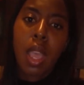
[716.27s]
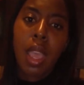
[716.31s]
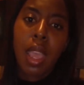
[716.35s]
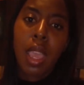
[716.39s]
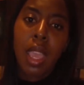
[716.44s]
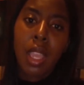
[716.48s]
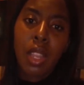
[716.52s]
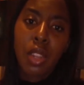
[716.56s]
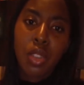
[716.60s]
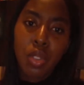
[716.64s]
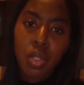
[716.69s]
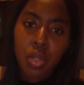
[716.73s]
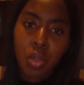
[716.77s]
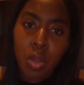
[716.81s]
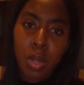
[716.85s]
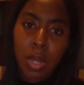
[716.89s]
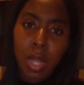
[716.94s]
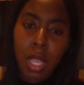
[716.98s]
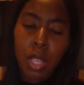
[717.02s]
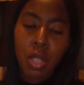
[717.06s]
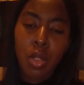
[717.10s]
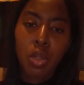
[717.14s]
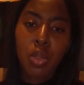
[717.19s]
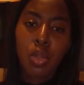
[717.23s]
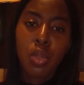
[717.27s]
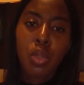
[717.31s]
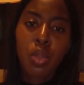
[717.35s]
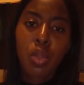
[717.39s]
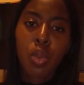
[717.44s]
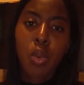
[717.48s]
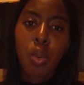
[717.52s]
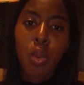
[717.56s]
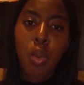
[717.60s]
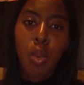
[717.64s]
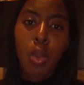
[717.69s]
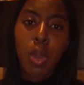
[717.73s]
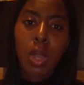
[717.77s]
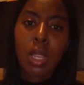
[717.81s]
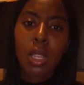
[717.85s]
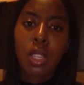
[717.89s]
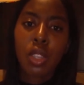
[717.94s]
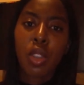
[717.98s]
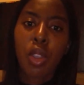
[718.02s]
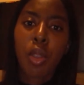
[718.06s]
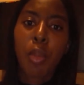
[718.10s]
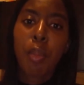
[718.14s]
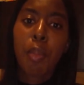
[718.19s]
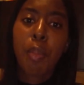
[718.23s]
ensure that you know
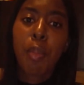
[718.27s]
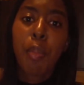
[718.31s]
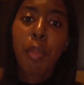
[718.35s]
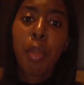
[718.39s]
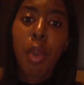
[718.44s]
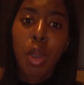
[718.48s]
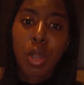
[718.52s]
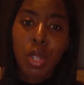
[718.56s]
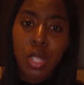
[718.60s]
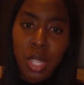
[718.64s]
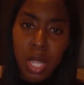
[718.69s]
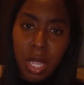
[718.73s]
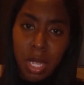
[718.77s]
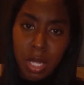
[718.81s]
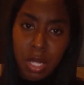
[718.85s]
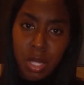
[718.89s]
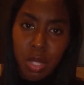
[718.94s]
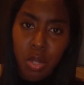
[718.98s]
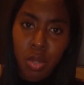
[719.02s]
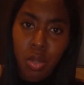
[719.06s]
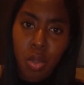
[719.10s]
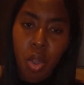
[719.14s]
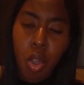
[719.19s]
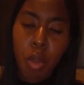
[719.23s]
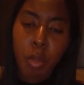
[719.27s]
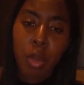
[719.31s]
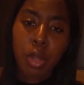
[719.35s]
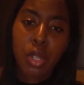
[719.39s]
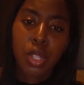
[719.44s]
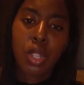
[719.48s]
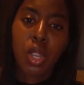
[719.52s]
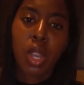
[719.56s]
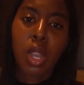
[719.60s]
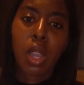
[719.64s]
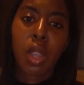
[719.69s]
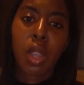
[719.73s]
your budget, you know how much you are